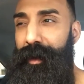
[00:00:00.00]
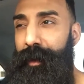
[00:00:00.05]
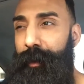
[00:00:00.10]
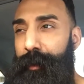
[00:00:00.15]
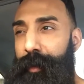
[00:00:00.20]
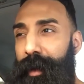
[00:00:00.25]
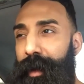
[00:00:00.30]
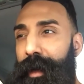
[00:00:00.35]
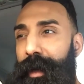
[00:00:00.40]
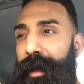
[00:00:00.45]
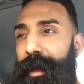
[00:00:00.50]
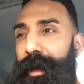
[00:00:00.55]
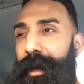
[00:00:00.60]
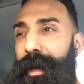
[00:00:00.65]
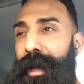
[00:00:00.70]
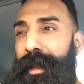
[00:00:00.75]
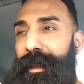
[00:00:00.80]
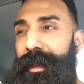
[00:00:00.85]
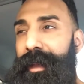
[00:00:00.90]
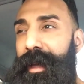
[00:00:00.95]
but
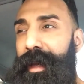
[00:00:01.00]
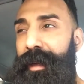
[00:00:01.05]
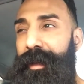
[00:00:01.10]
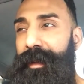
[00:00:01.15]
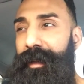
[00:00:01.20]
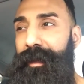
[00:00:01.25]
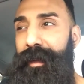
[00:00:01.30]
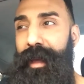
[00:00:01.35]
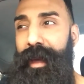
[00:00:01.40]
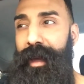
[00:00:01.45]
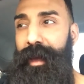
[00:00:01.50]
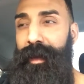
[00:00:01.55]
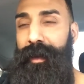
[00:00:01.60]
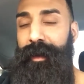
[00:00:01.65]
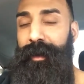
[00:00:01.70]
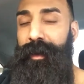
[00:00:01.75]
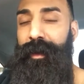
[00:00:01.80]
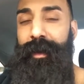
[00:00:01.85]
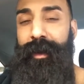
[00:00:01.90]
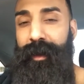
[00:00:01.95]
at the end of the day,
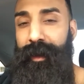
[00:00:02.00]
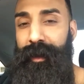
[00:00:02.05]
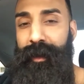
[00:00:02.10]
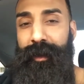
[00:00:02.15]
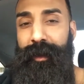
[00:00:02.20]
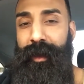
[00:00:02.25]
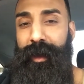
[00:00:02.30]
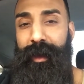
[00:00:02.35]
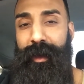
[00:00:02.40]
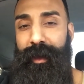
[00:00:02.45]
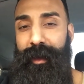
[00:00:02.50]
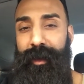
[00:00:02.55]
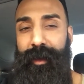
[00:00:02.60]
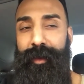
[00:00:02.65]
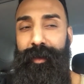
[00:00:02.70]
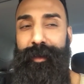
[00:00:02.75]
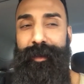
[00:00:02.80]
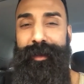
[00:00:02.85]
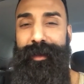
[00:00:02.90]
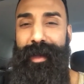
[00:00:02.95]

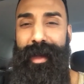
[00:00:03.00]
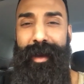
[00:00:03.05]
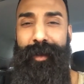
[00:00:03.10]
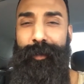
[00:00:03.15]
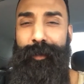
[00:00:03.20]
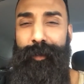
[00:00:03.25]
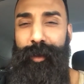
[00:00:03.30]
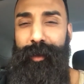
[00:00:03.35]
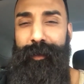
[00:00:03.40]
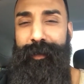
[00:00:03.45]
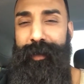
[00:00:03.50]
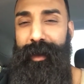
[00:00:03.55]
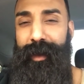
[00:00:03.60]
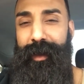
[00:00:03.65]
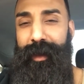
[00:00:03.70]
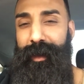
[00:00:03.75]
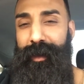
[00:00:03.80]
it's not worth it.